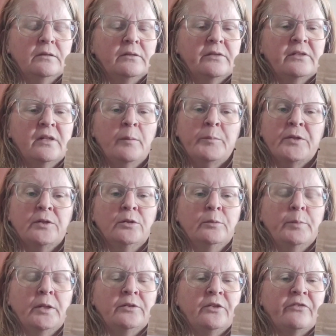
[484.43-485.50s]
Slop the
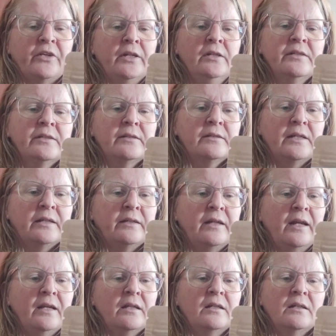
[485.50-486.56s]
goop on your face and
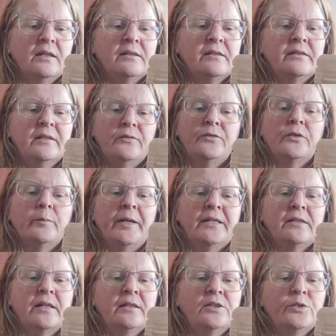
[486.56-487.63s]
neck and sit for
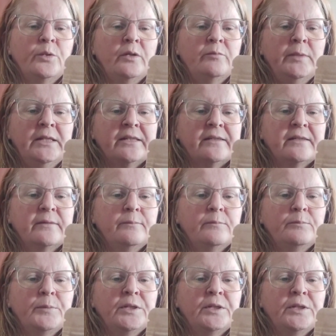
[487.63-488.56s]
about 10 to 12 minutes,